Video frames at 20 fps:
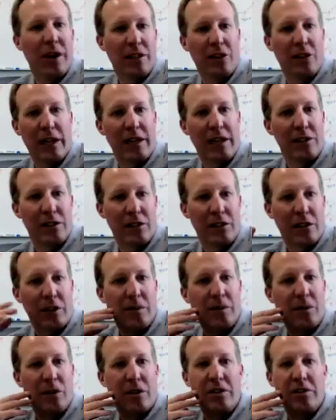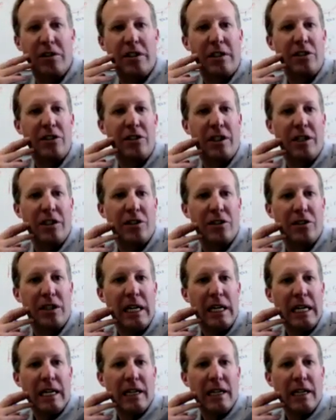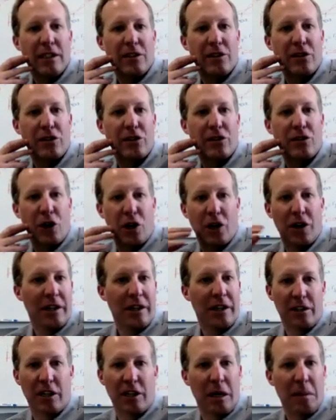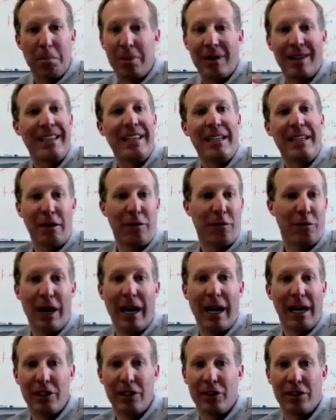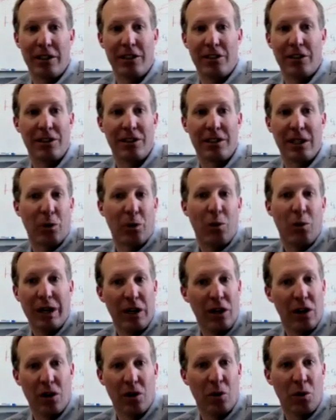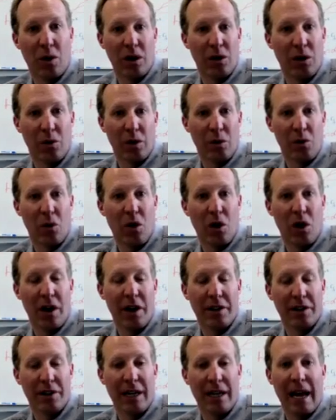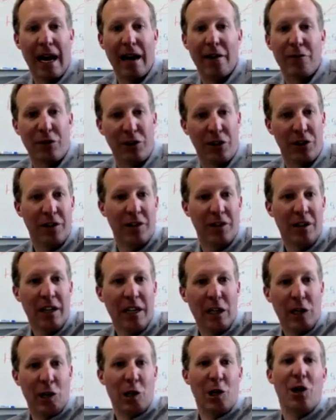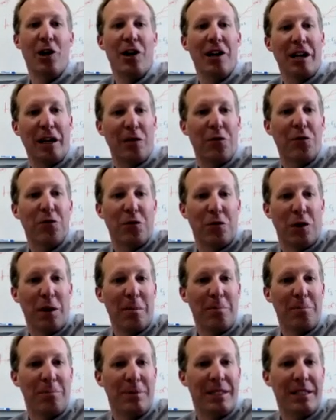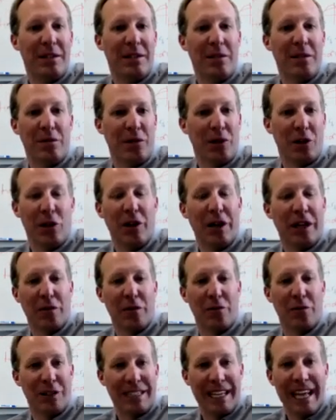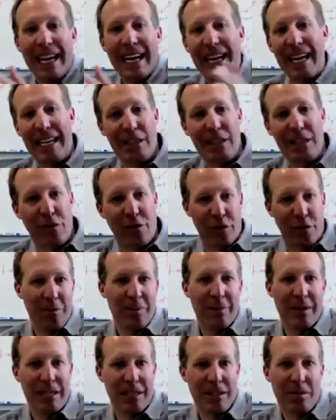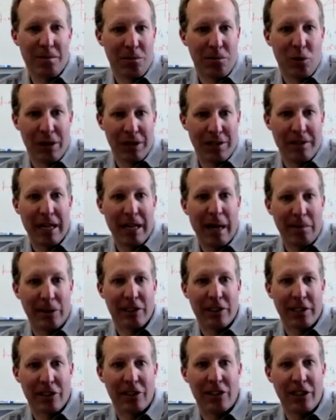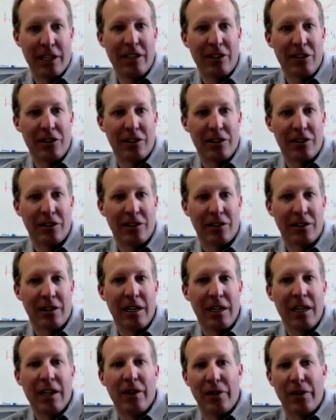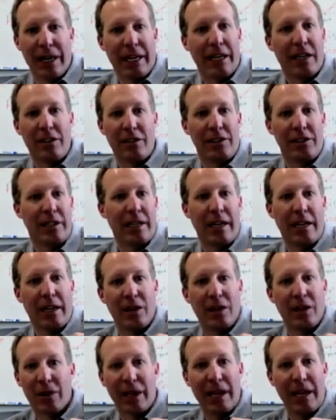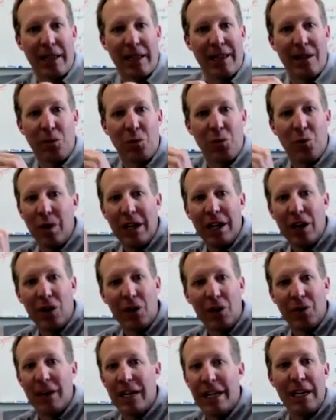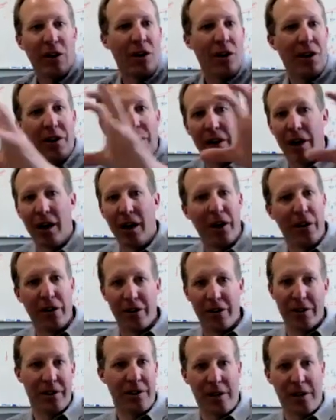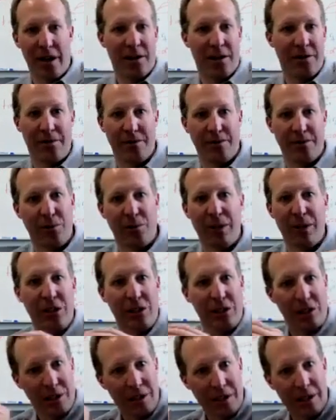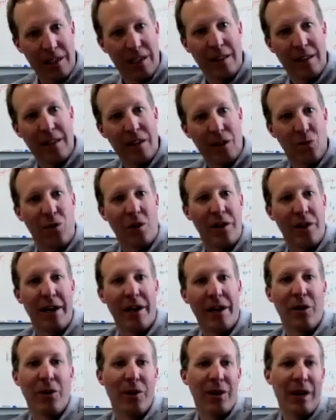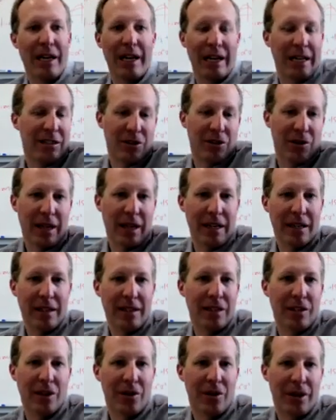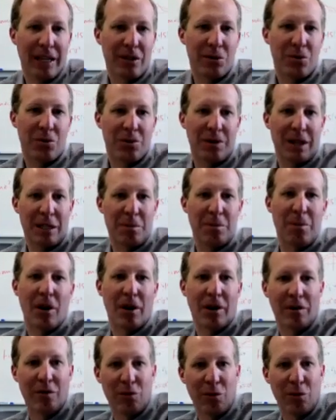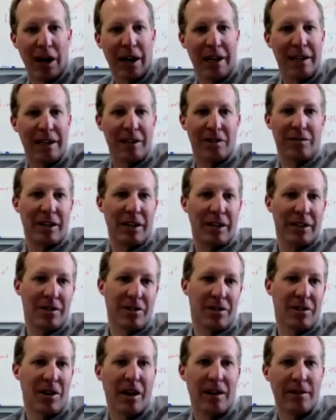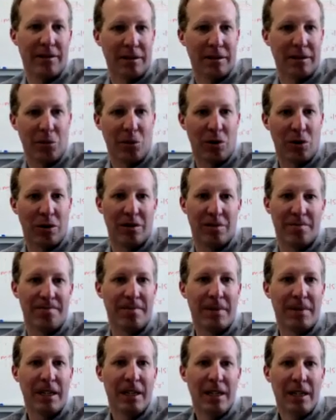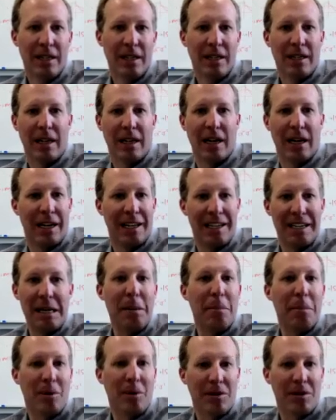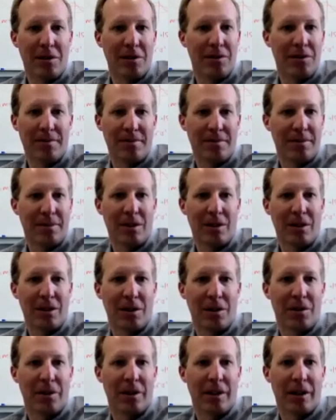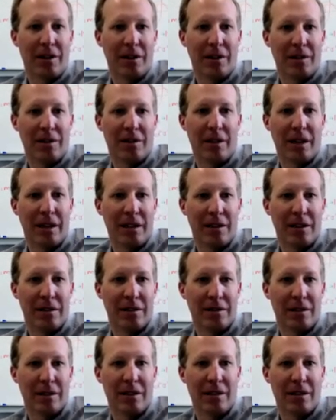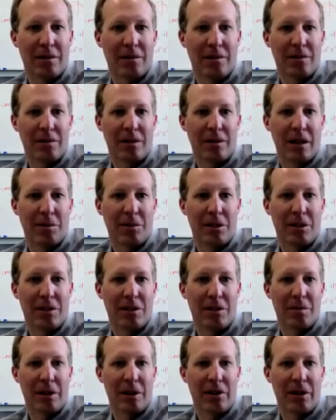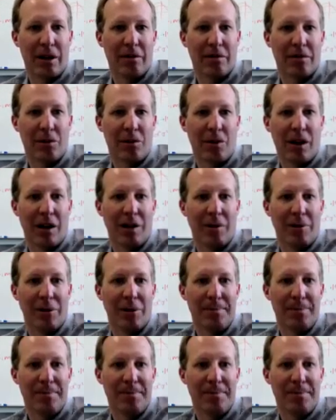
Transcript: exchanges, the cryptocurrency exchanges, started completely fresh and just said, we know what we want after learning for decades from these more established exchanges. They could say, okay, we don't need all the other stuff. We just need this one narrow thing. And so they, you know, that's part of why innovators are often more nimble, you know, than the companies that have been around for a while.